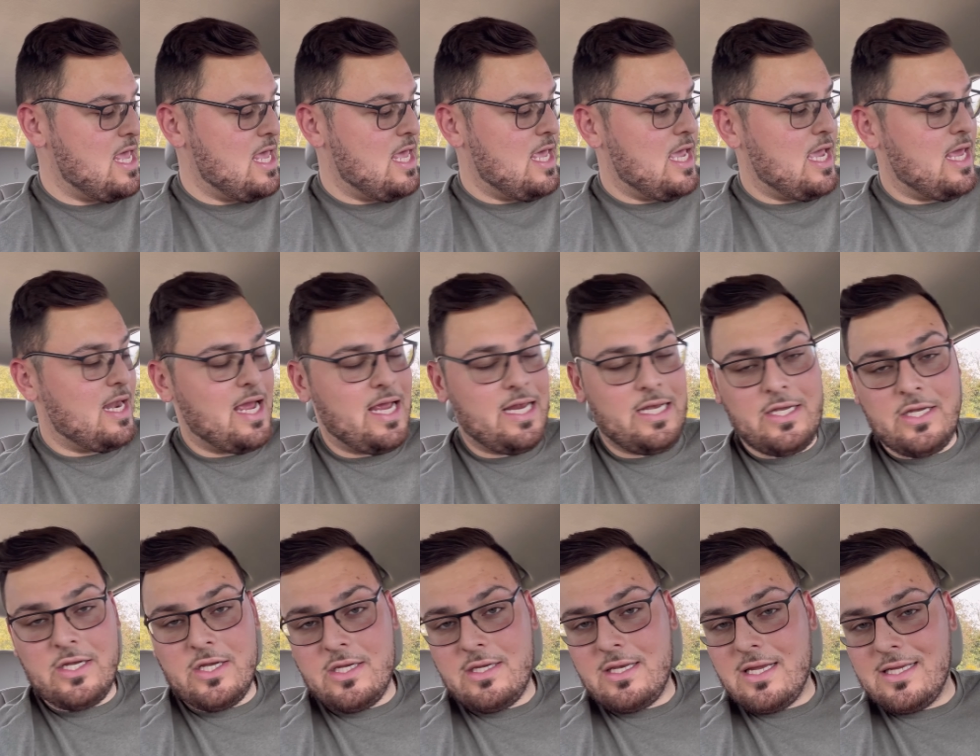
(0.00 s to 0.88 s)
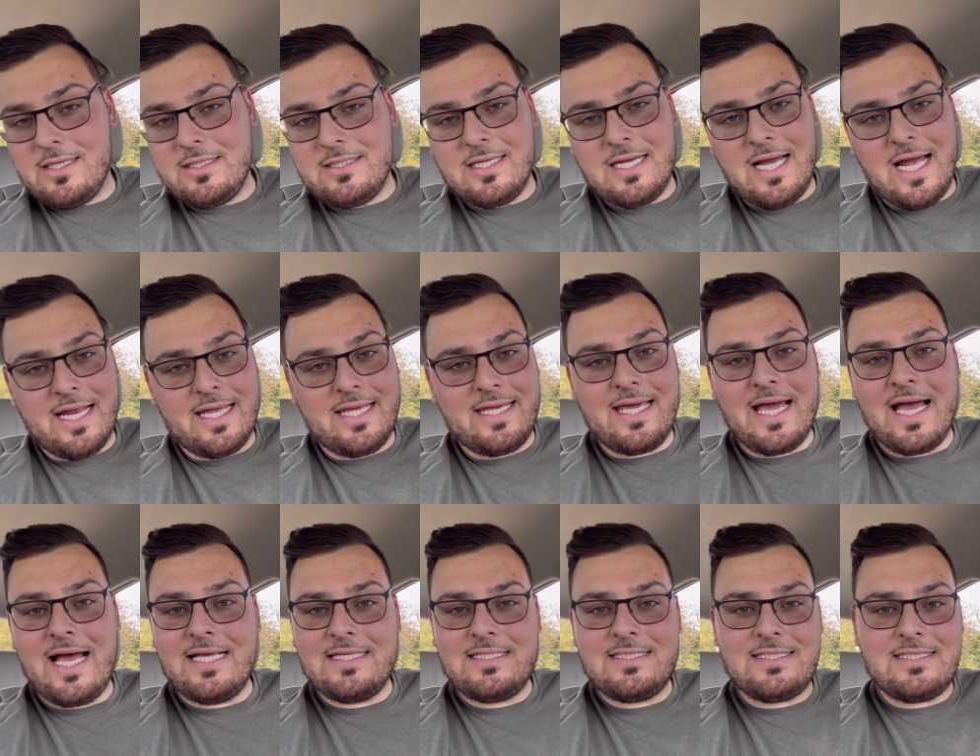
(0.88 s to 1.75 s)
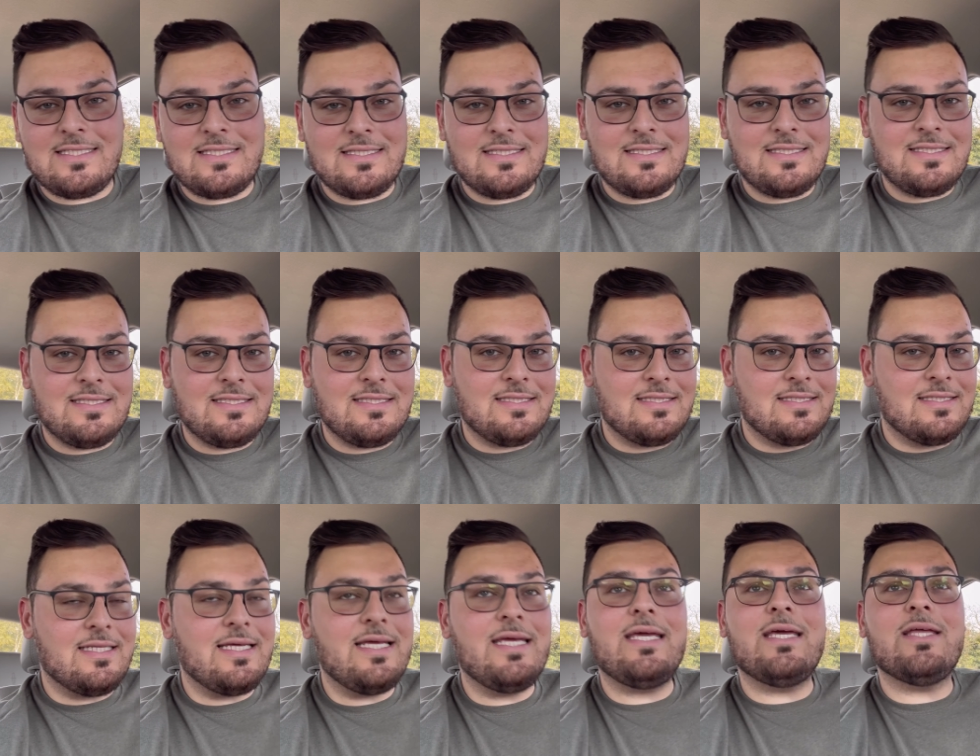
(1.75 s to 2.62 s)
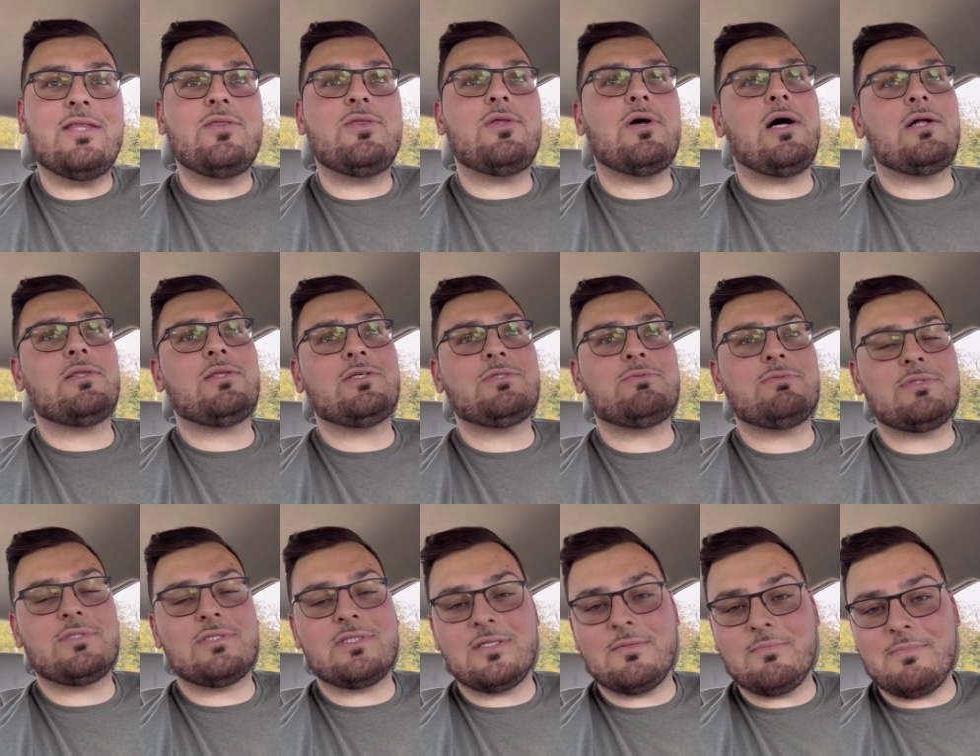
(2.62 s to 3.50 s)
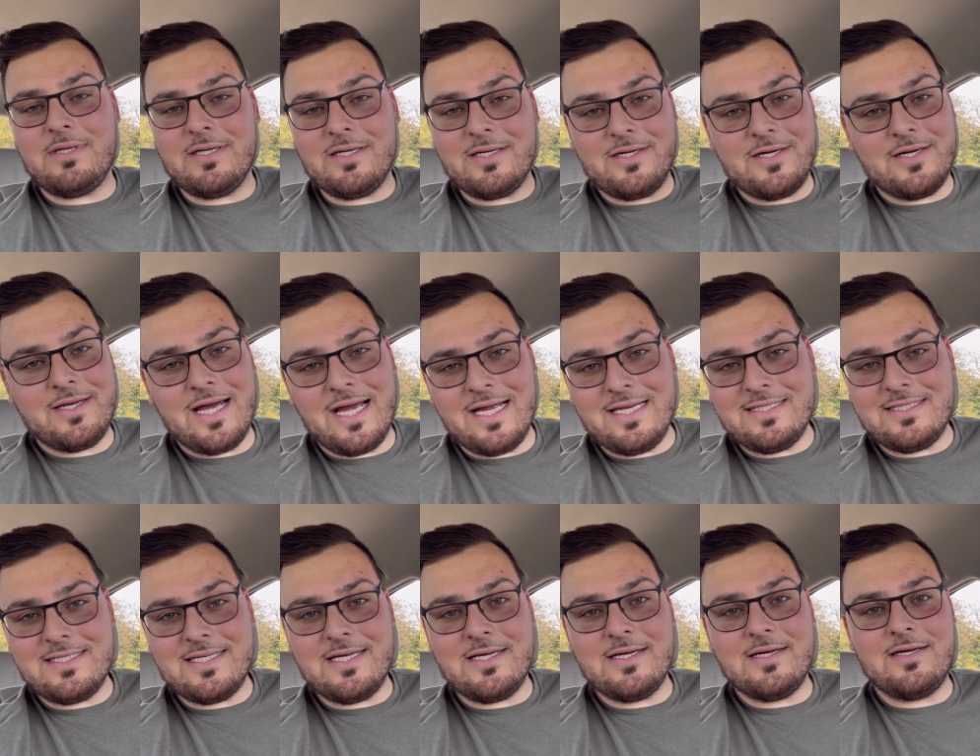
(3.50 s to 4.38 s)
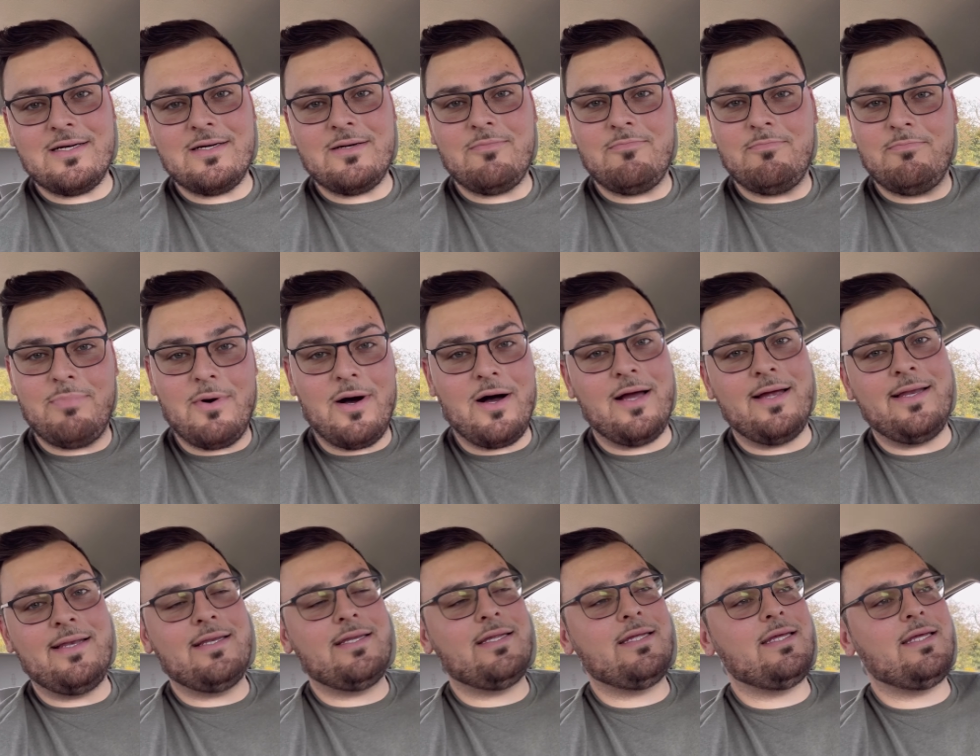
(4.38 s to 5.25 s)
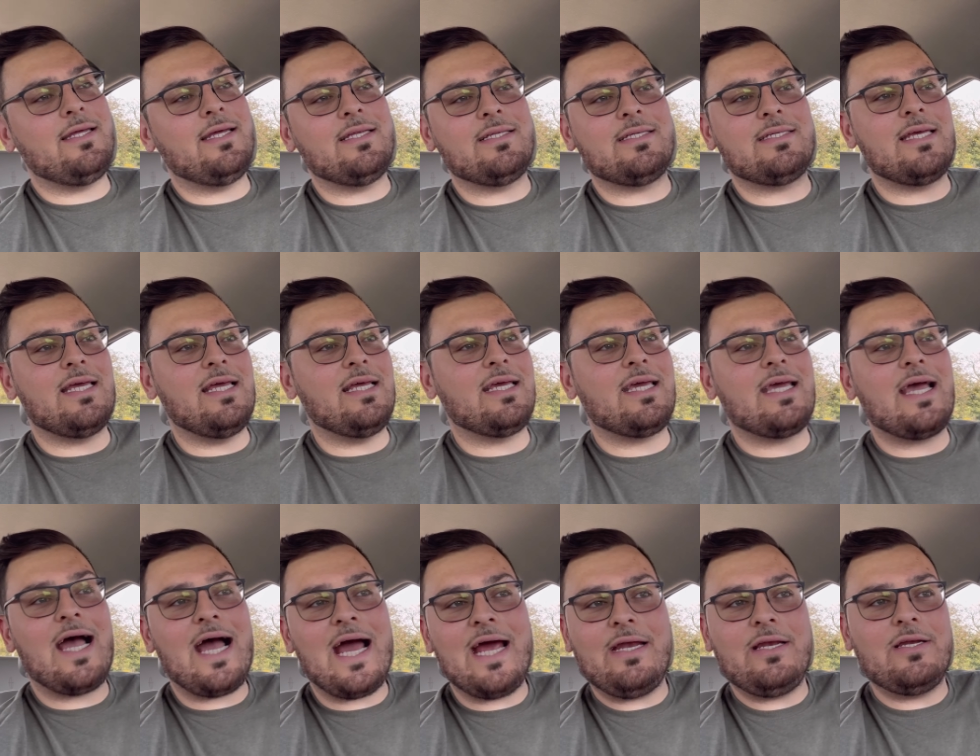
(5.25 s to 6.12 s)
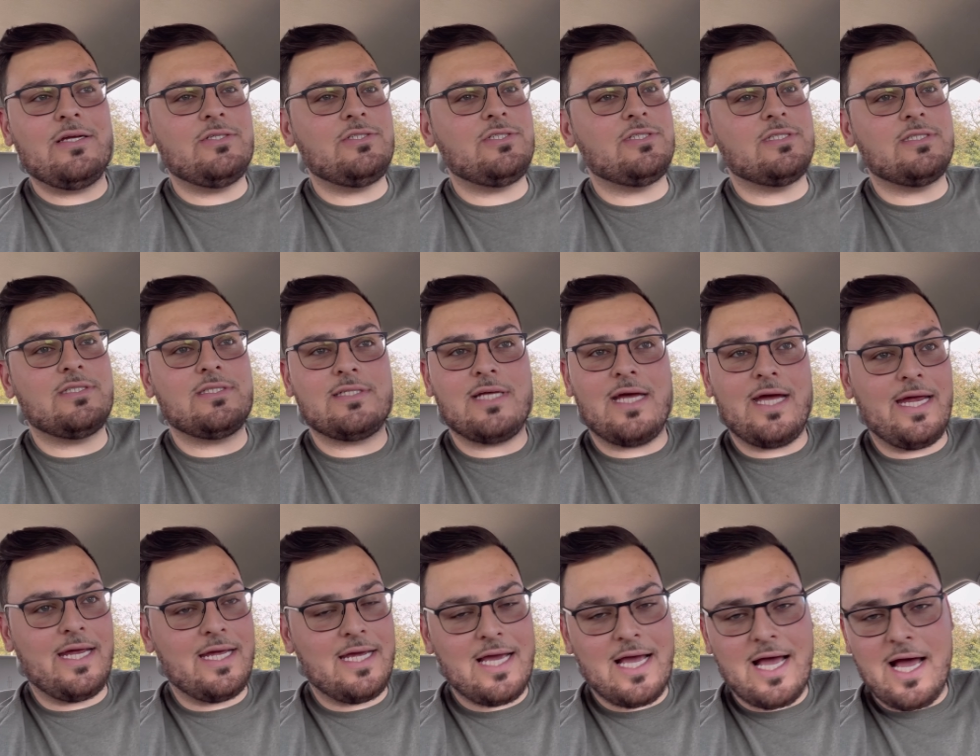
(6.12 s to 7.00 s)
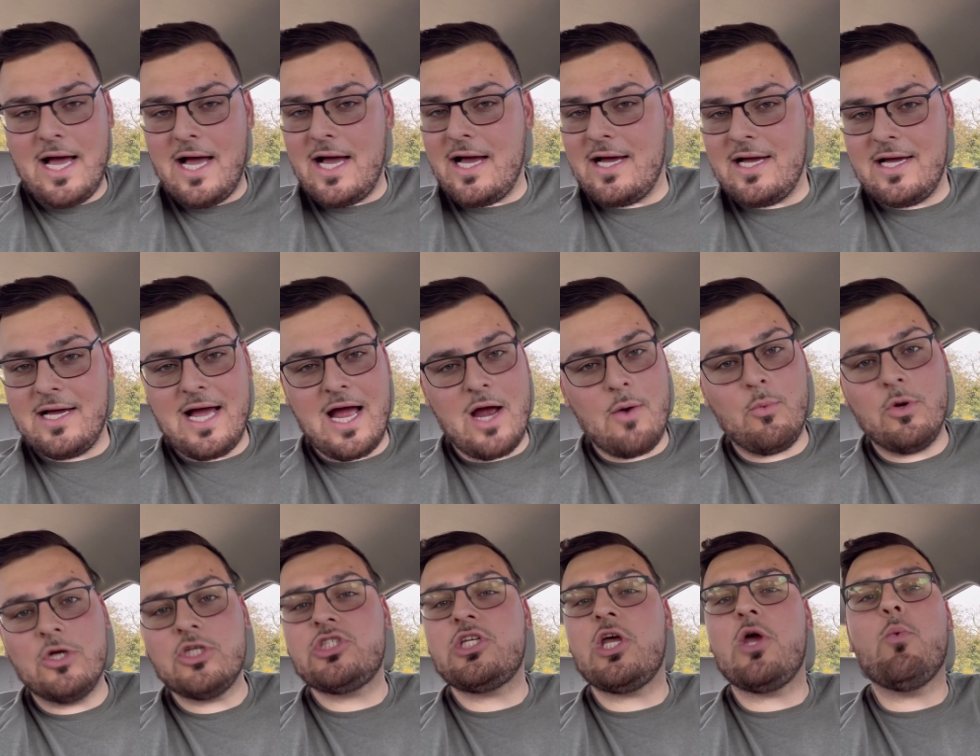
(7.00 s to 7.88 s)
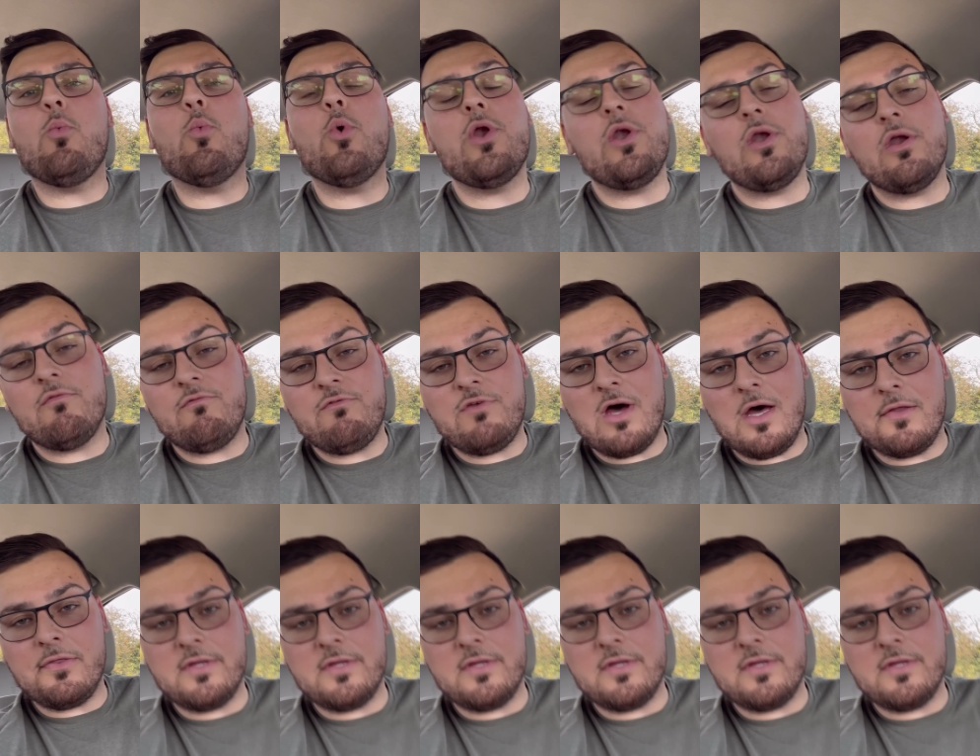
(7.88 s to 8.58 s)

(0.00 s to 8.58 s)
And I guess Lincoln thought this was going to be a good idea, but it kind of just like, I wish they wouldn't have done